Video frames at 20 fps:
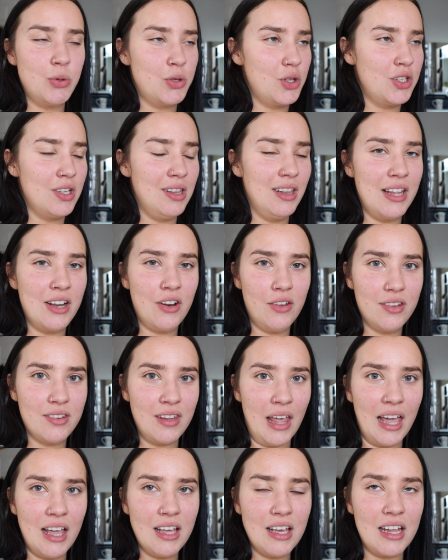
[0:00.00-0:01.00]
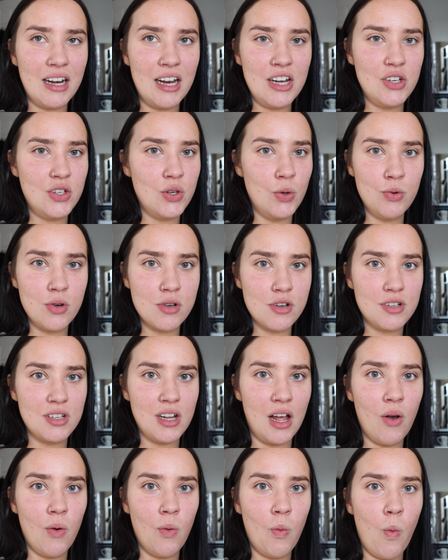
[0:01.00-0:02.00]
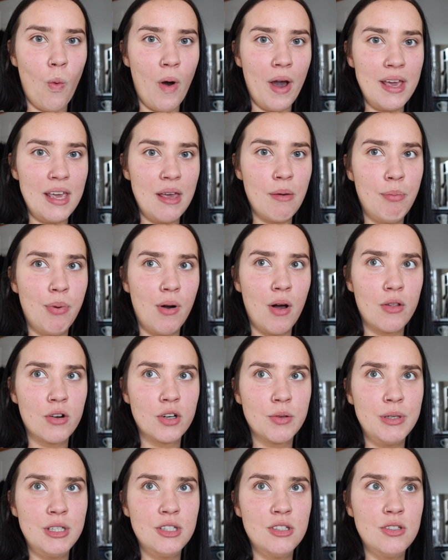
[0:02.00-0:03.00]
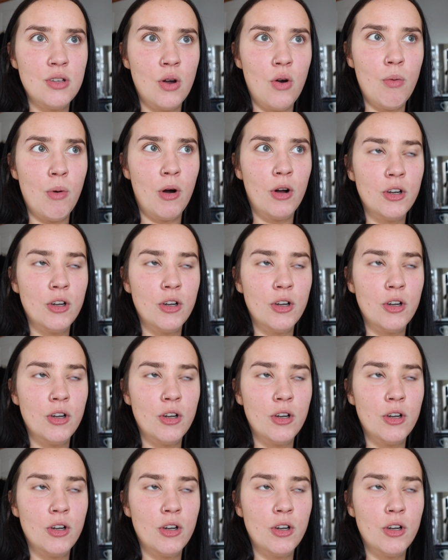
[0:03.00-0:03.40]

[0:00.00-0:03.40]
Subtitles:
it was such a little thing and I don't understand why it bothered me so